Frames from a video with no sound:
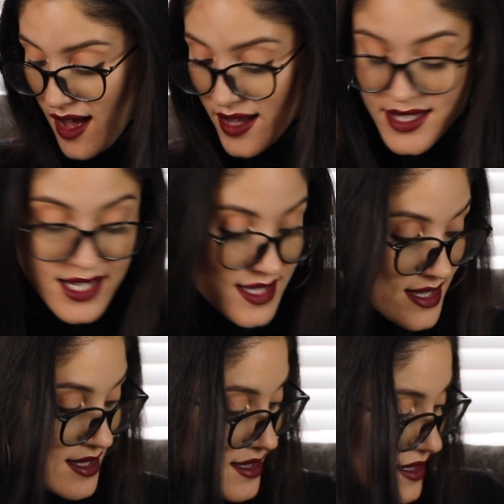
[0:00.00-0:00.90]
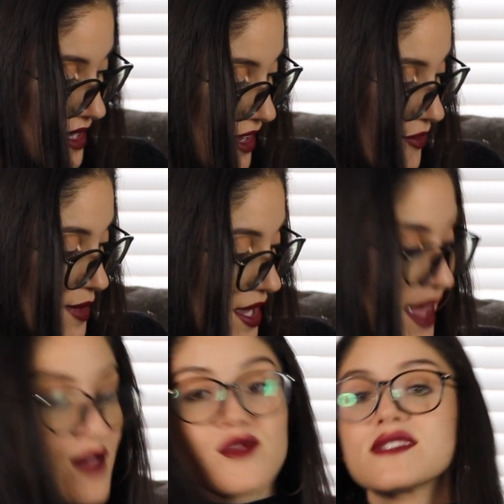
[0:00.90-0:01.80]
It doesn't give
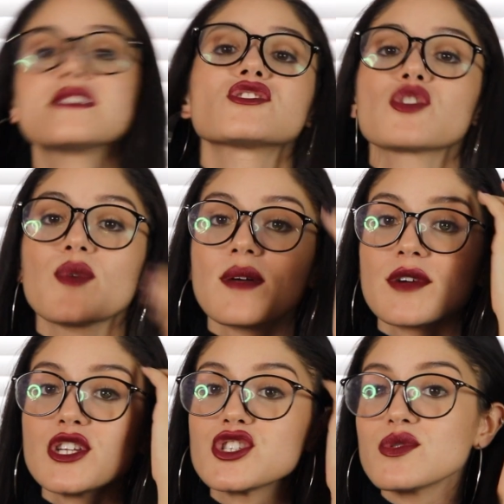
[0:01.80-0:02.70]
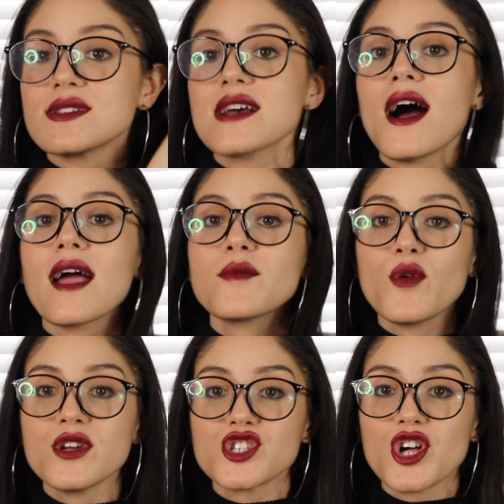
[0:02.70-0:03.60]
me a receipt. So what I'm going to do is I'm
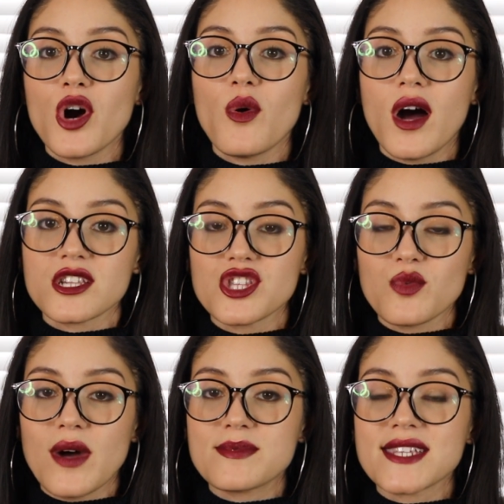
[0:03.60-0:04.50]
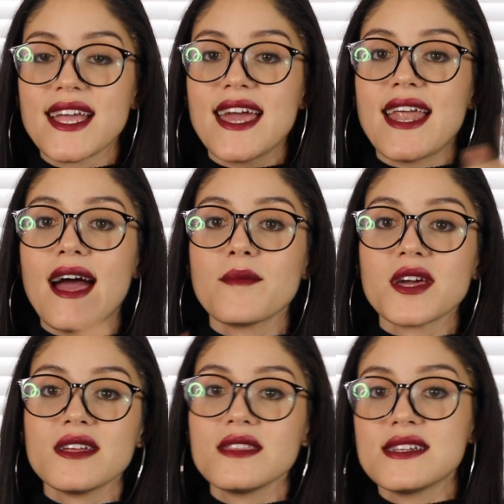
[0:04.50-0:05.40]
going to go onto the website and I'm
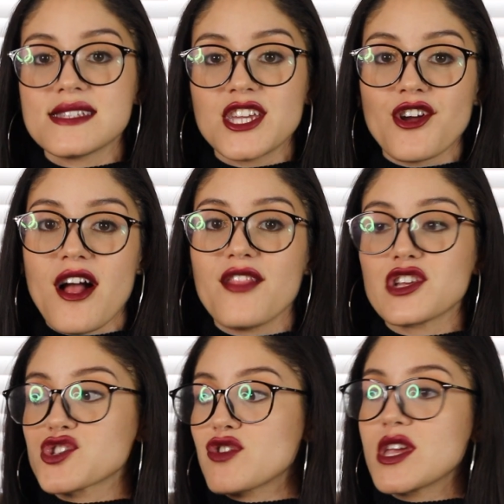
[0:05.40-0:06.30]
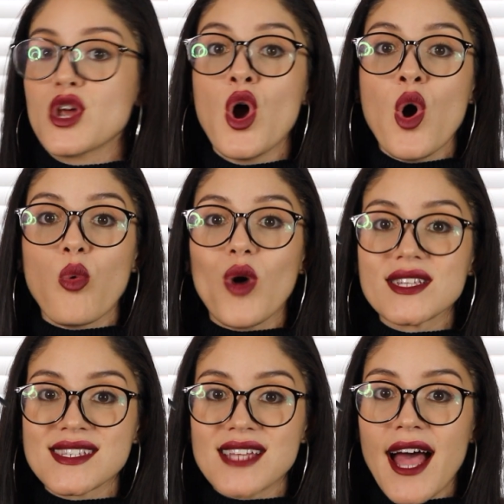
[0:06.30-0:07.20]
going to list here on the screen
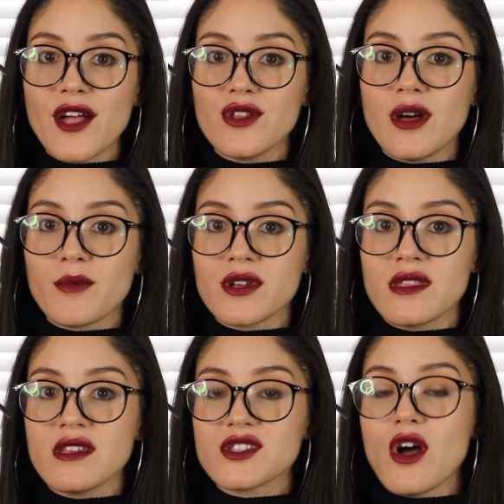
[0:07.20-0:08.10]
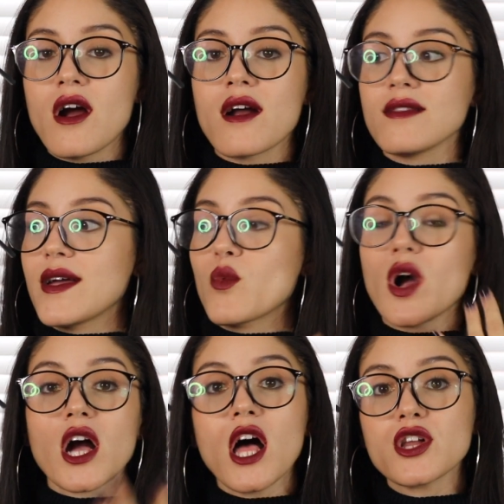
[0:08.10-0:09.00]
what style number these are, like
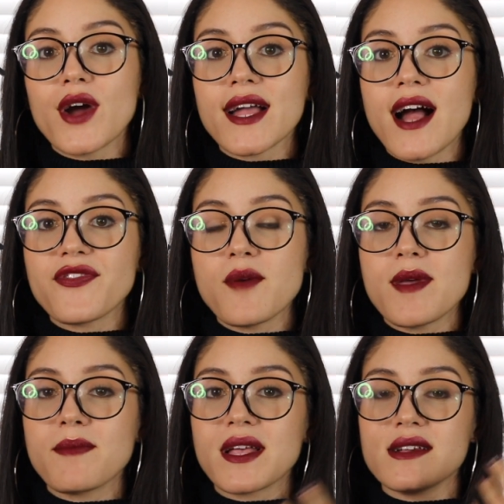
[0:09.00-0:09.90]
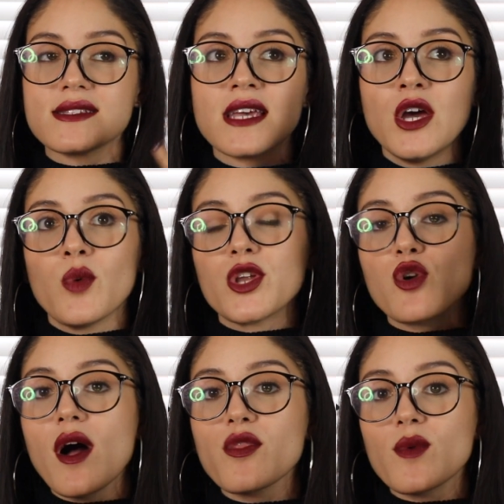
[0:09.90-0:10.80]
what color I got them in, because when you
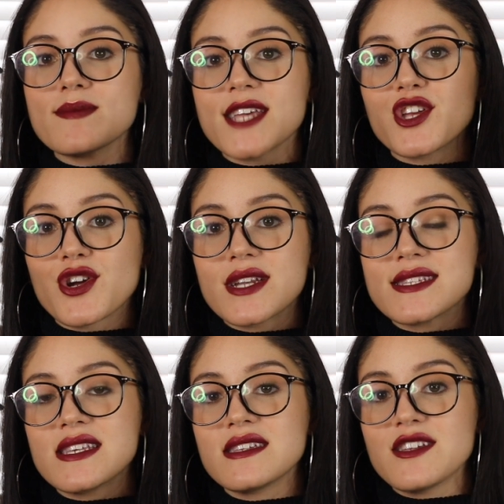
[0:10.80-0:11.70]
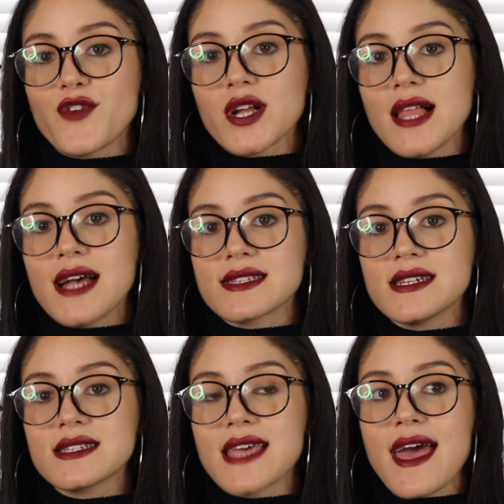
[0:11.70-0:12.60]
go on the website you're going to see different
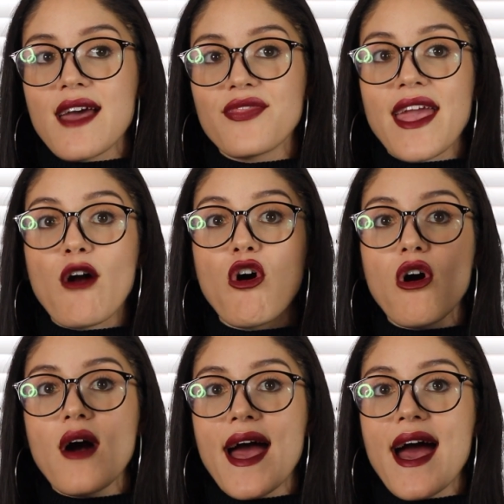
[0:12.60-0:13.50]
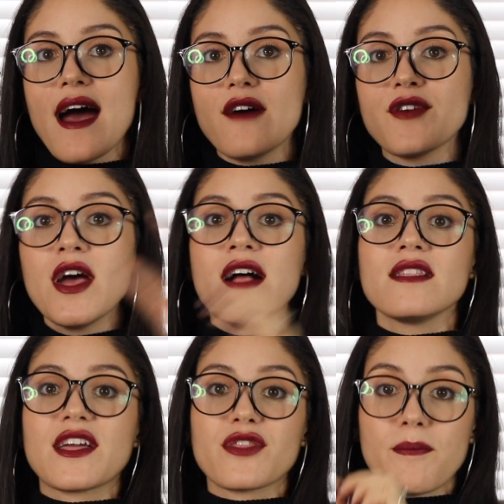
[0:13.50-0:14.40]
glasses and they all have
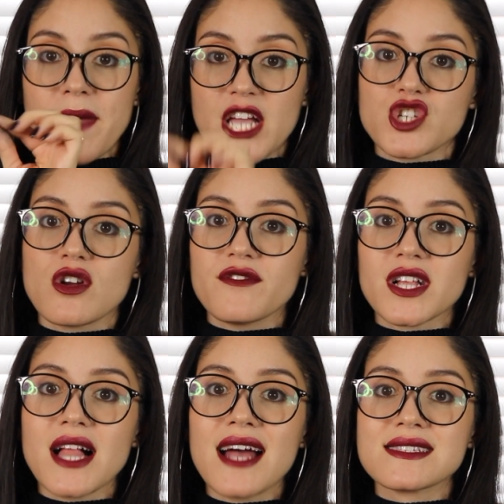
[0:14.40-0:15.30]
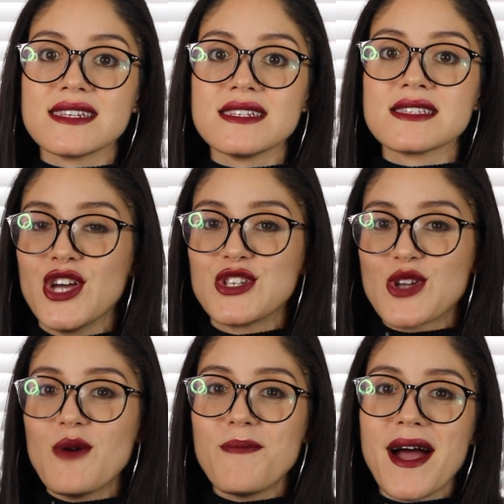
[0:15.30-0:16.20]
like the picture of the glasses.
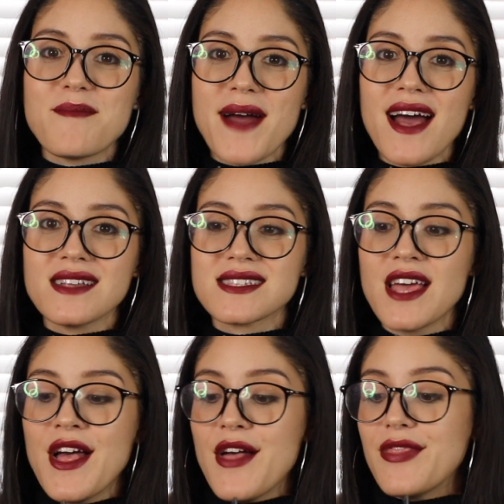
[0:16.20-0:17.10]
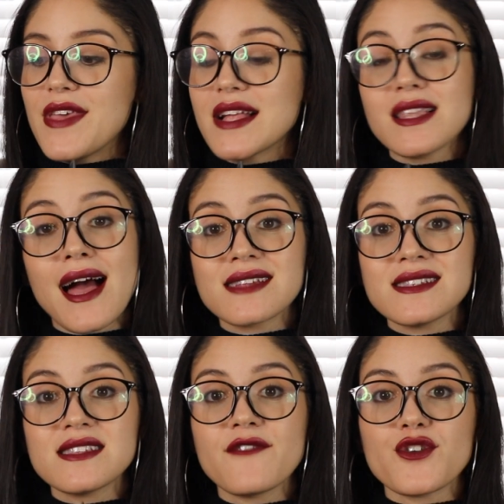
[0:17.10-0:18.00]
Don't bypass the
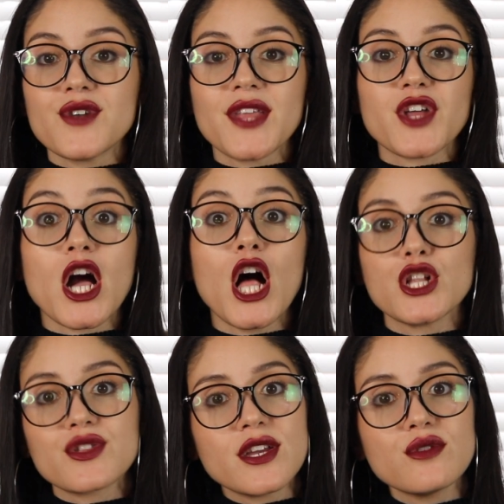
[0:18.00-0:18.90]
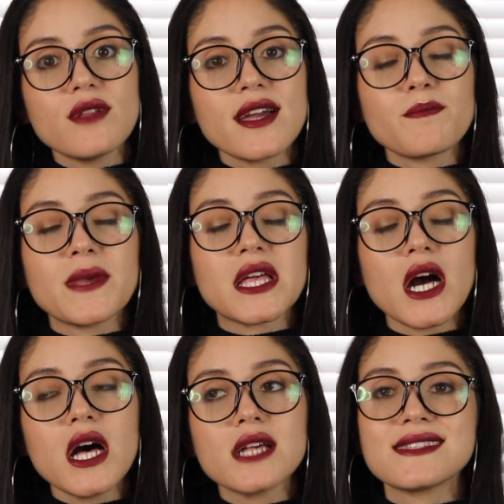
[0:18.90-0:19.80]
glasses if they're not the color that you like
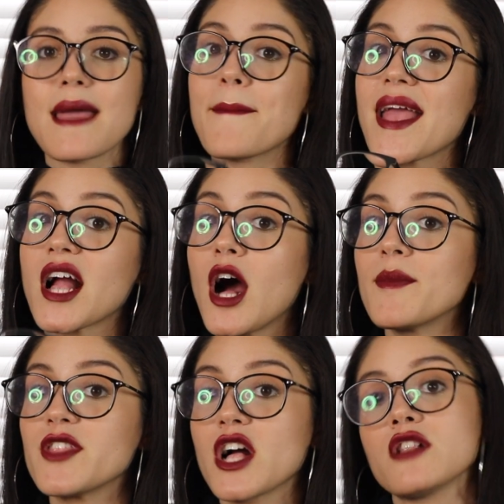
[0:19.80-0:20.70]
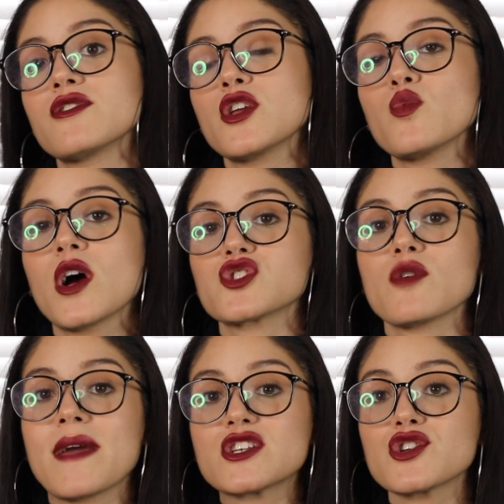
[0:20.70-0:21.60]
because they may come in the color that you want. So
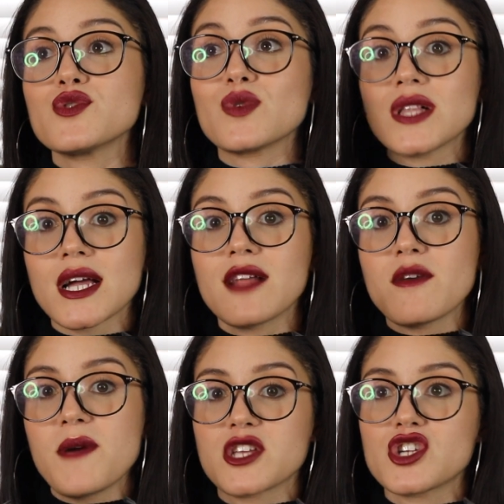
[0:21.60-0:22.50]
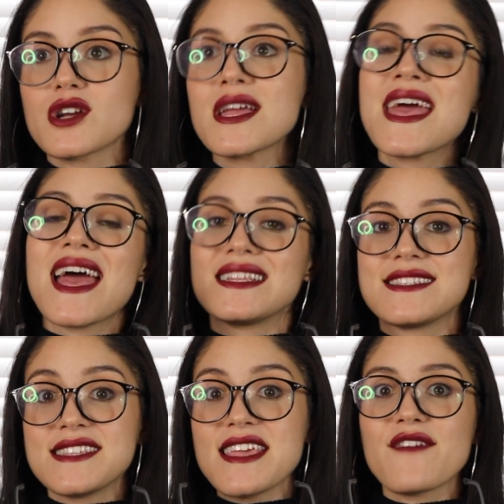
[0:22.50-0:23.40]
make sure you click on the picture and
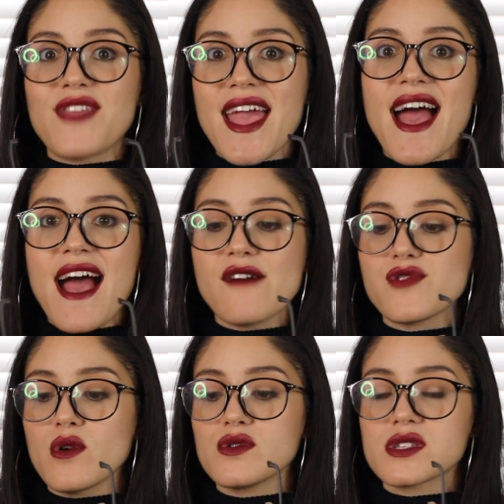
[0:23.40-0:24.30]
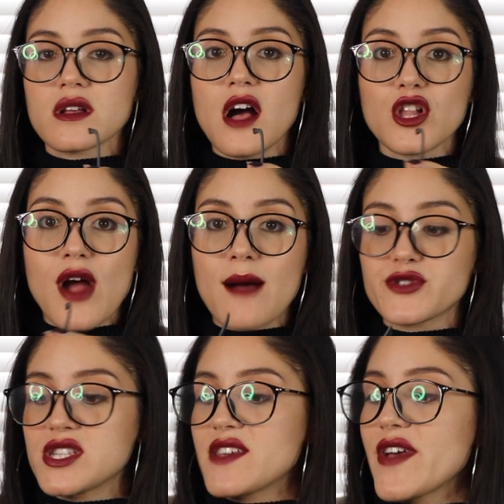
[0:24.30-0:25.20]
see if they have those color
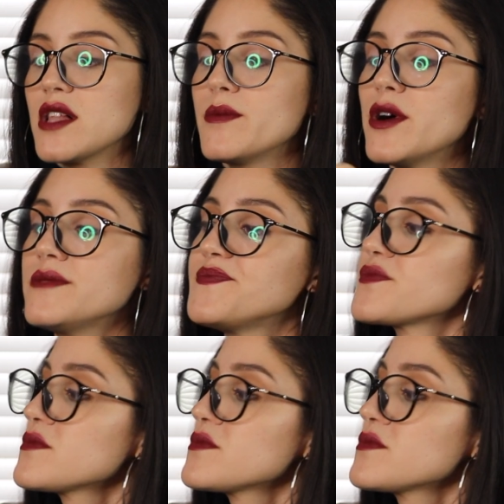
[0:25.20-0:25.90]
options available